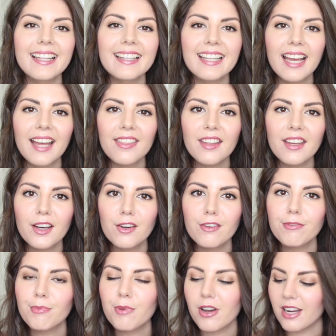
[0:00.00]
And the other
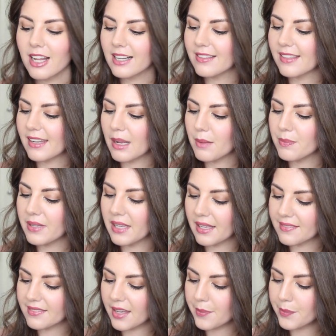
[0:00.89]
e.l.f. product that I
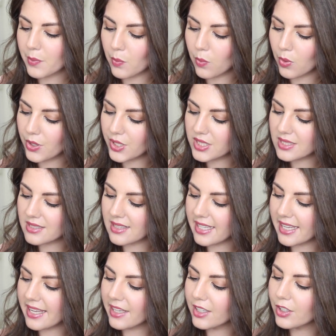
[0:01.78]
picked up was
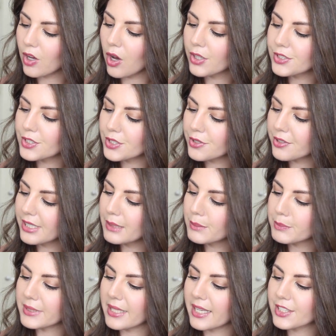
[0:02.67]
their
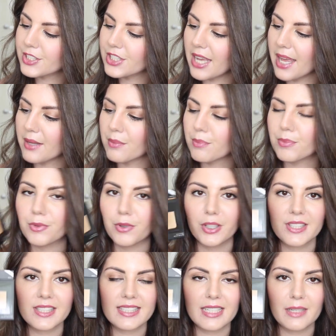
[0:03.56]
contouring blush and
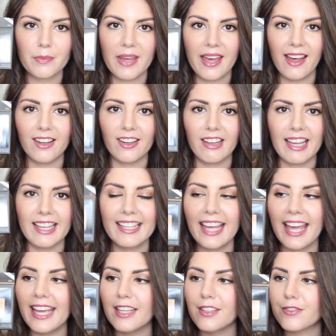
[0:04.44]
bronzing powder,
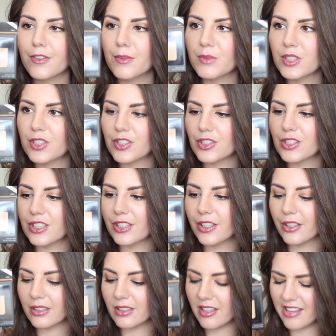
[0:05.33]
again from the
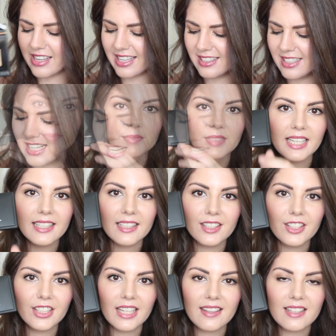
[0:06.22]
Studio line. In
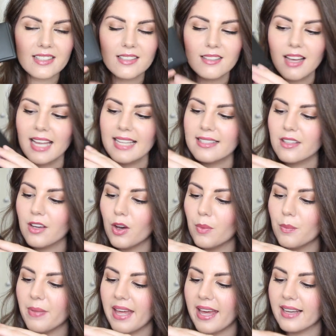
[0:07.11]
it you get this nice
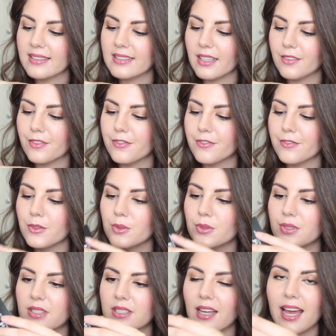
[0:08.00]
compact, a
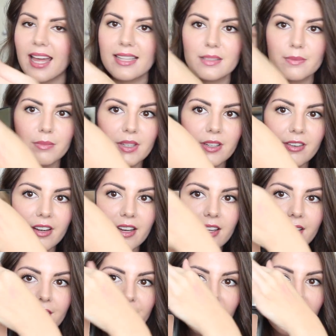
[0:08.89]
full size
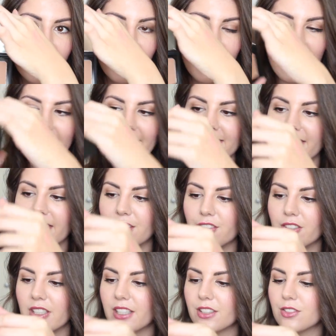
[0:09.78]
mirror, and
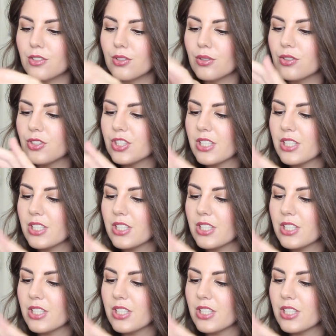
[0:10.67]
then you get two